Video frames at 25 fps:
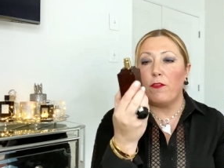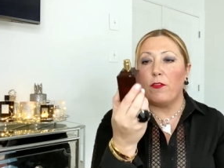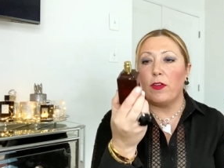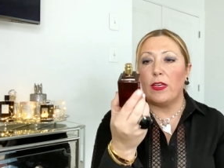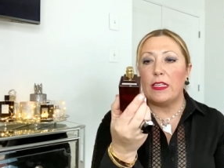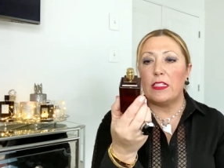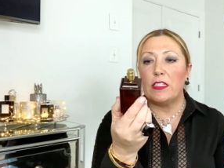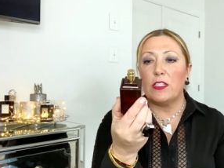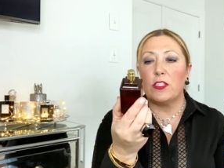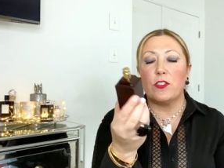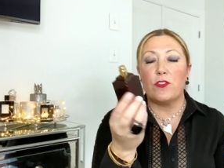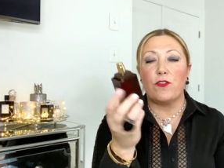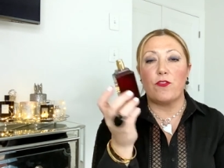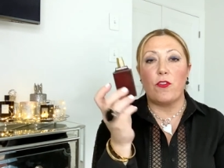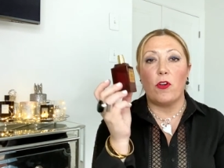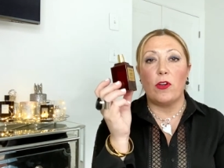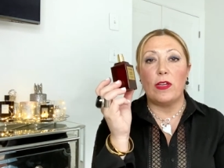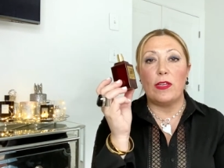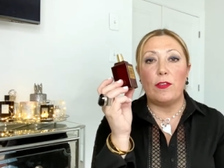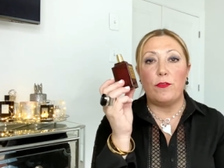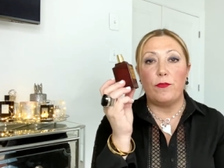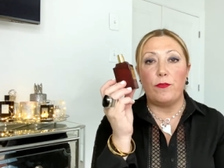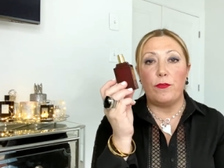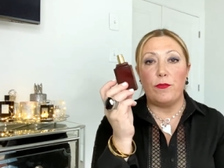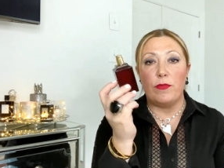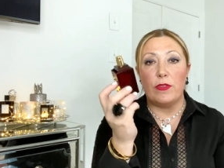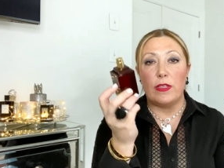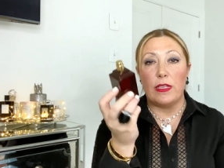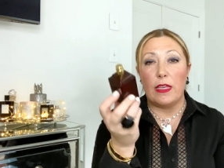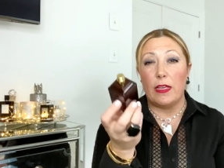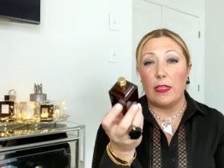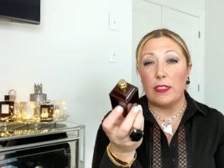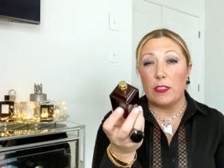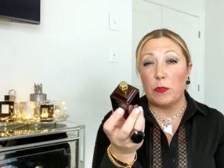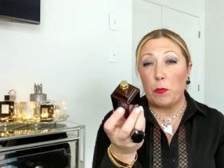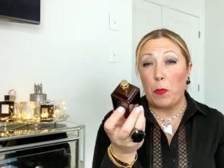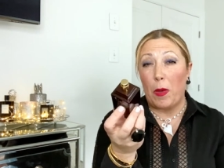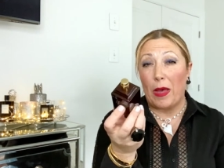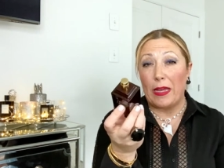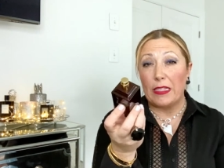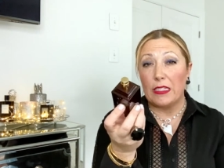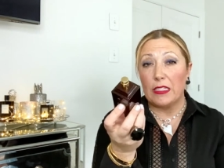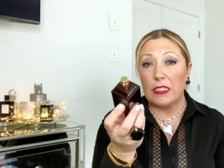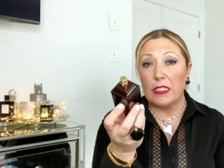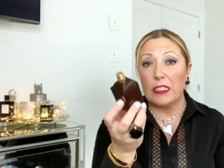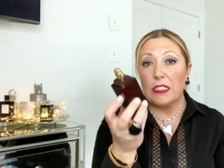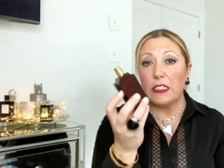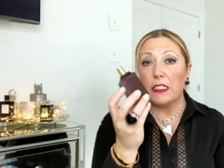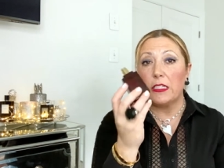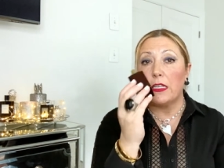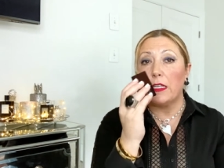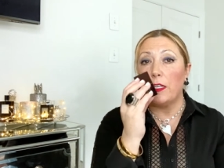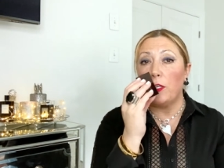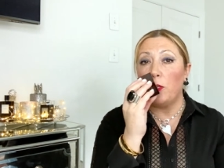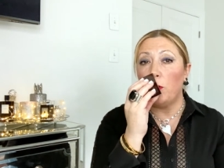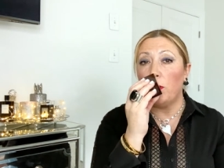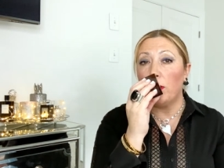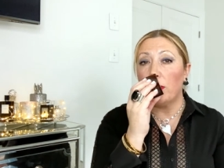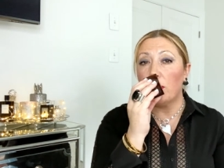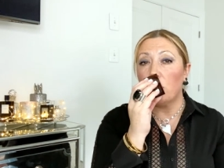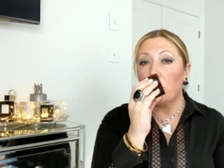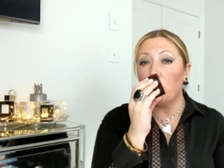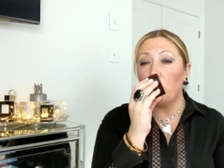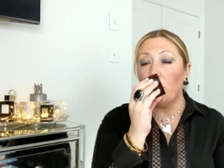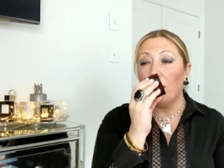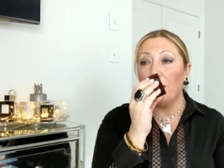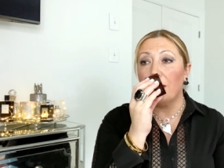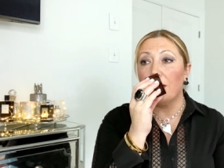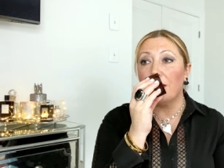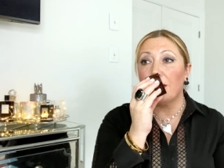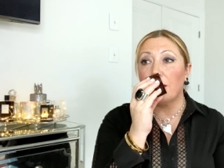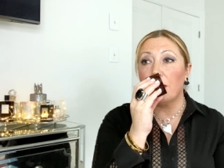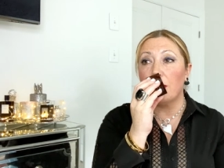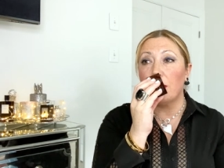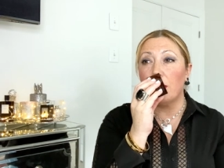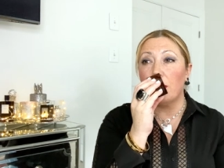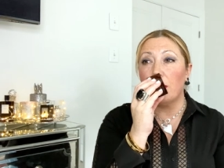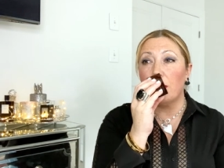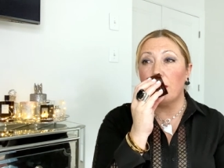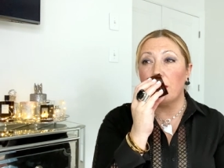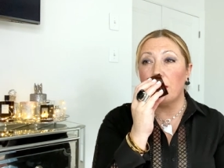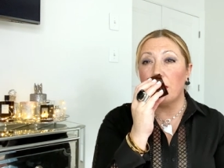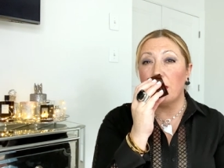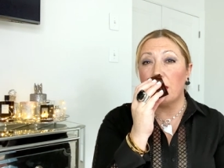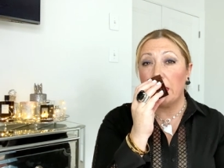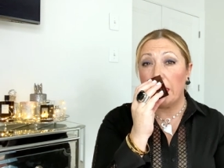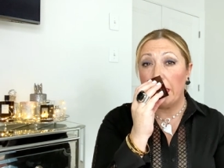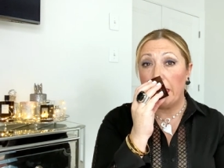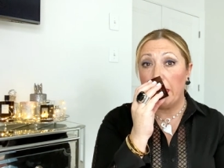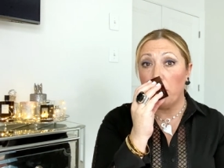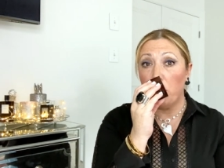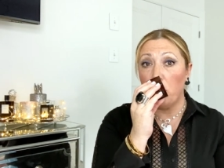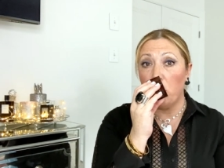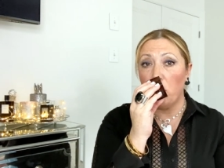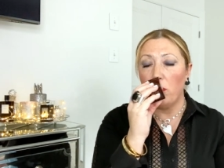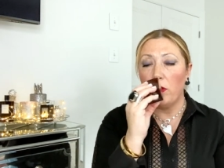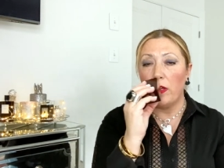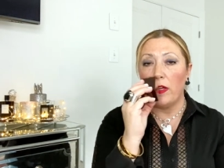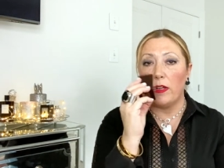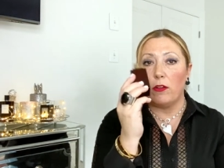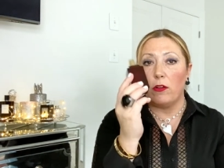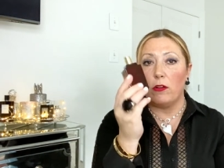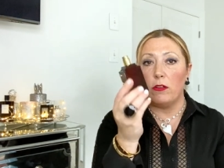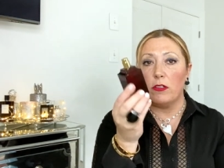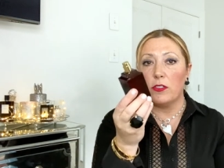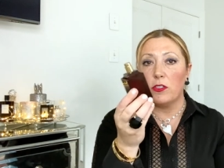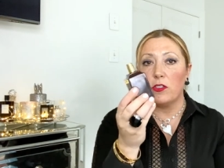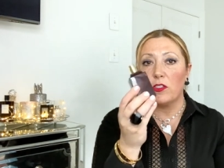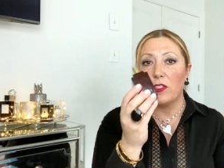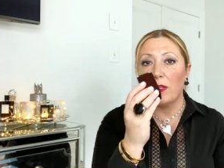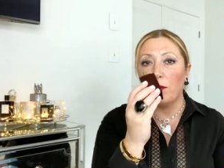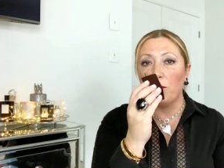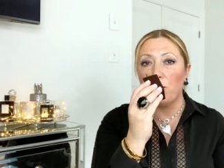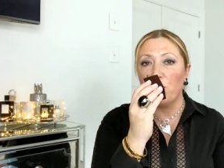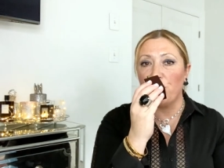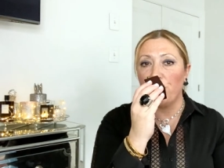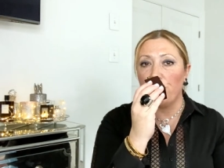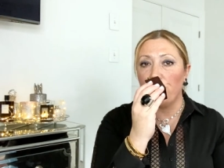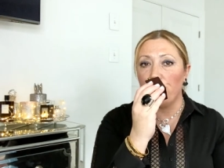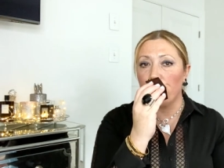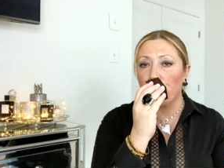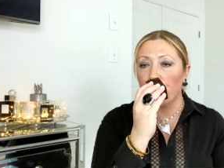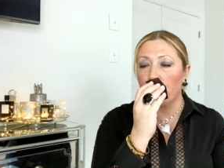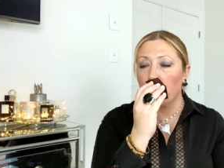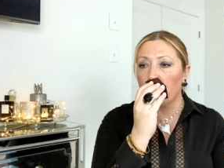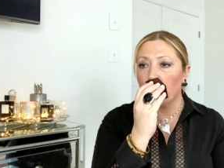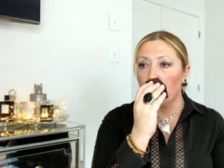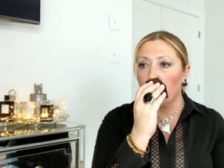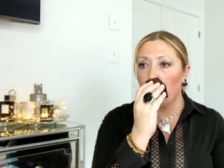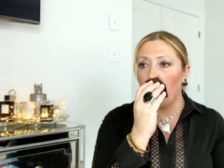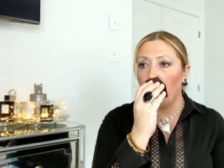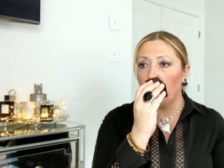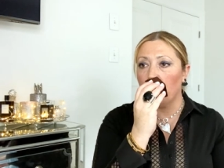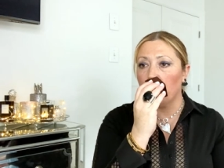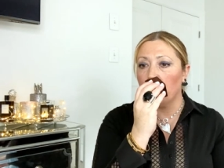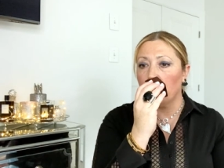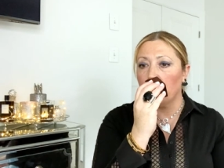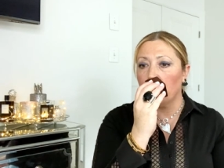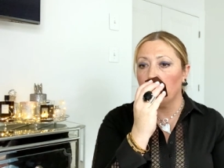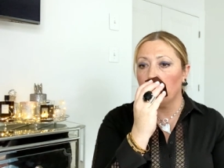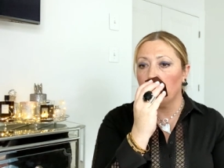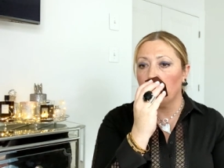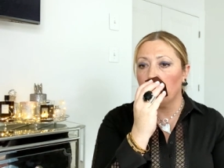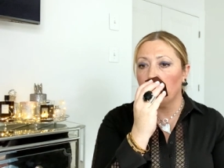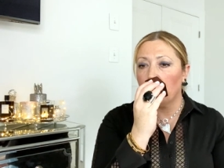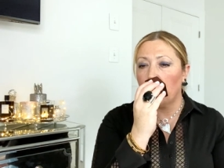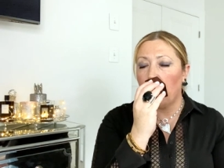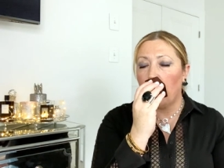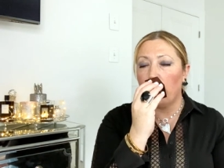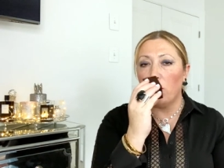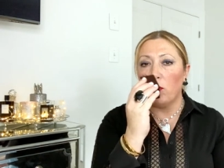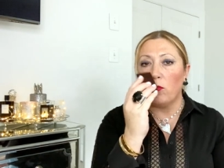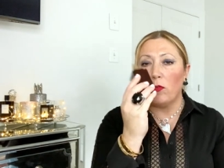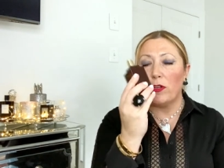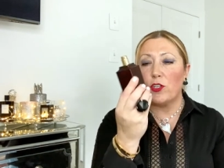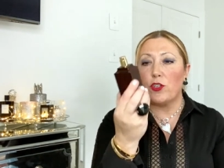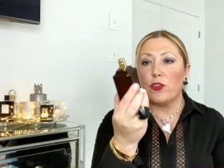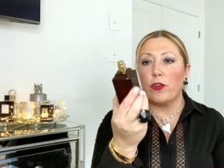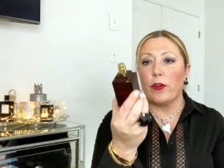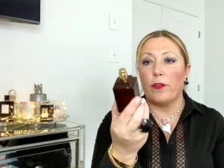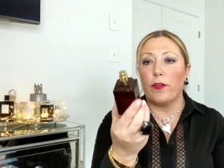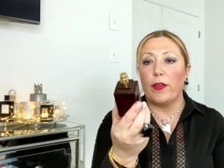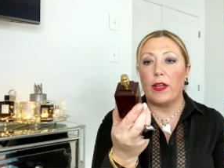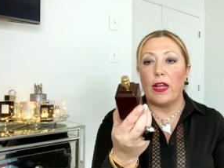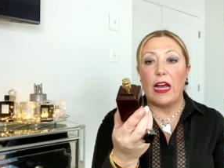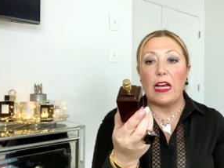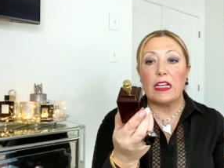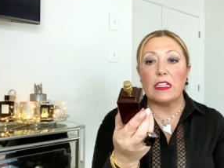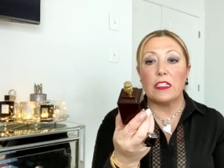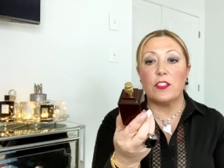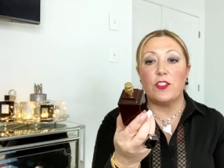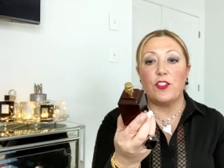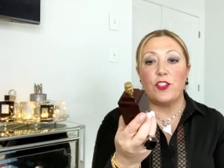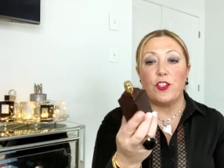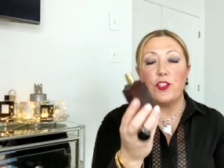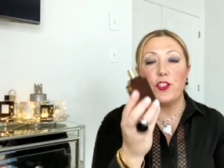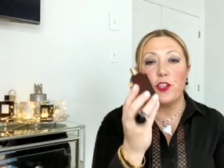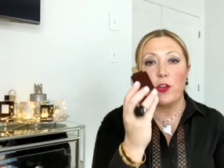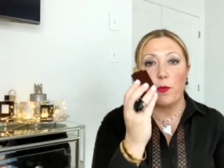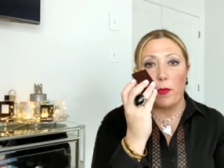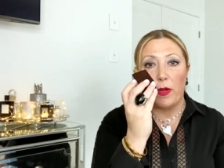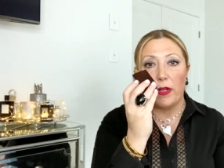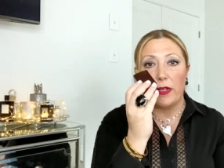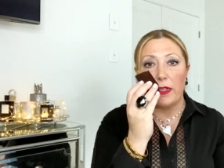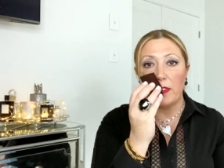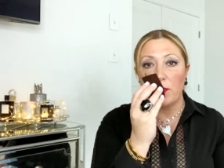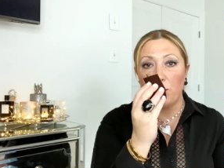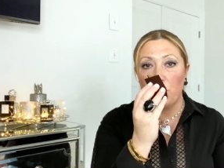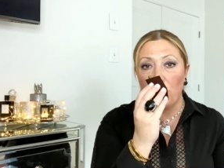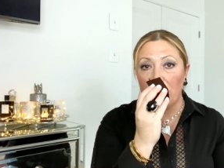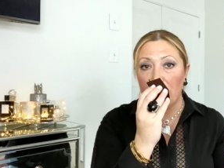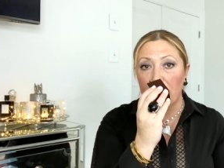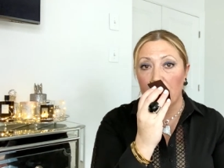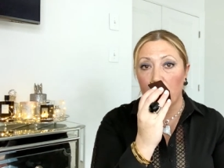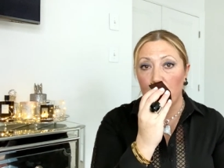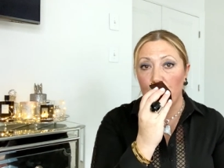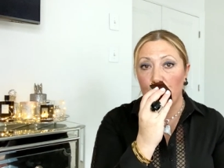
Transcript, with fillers: It's strong in spices. You can smell cinnamon and also some ginger as well. I'm not quite sure if it has ginger, but I smell some